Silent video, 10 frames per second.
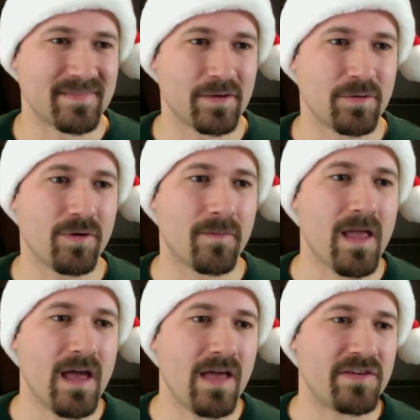Cool.
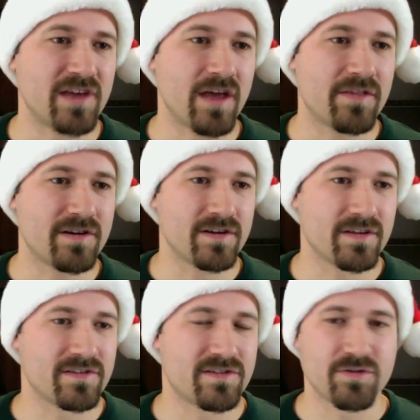This other
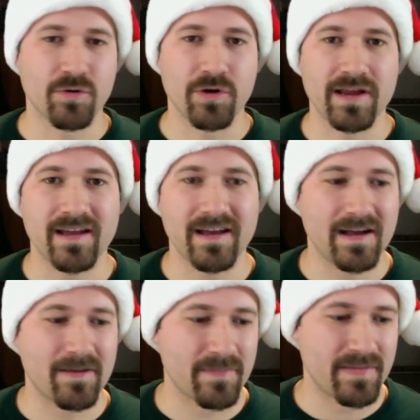story
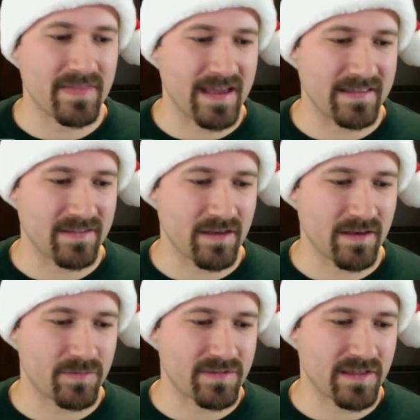um, that
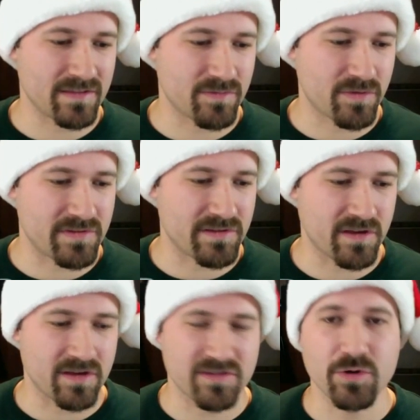uh, was not so it's
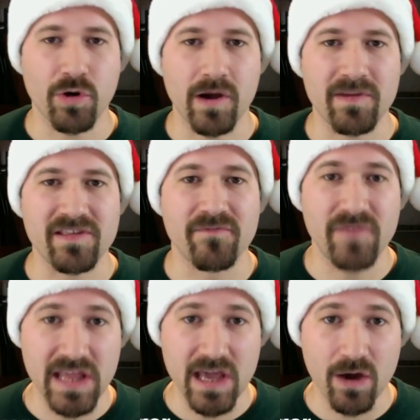a story, but it's a
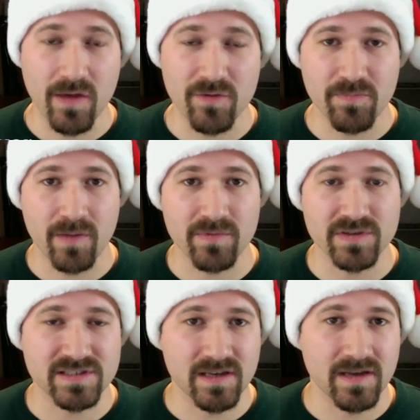video that was
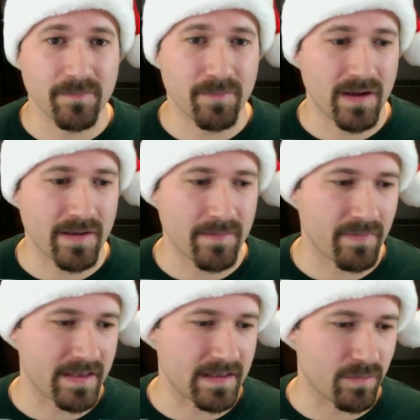published um, probably
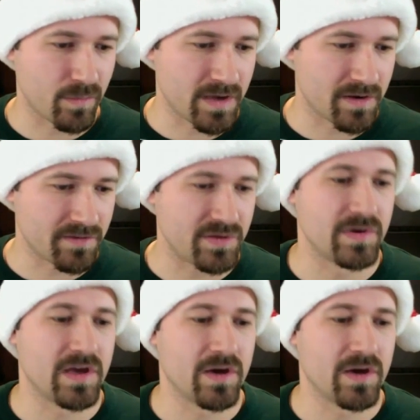like a week or two ago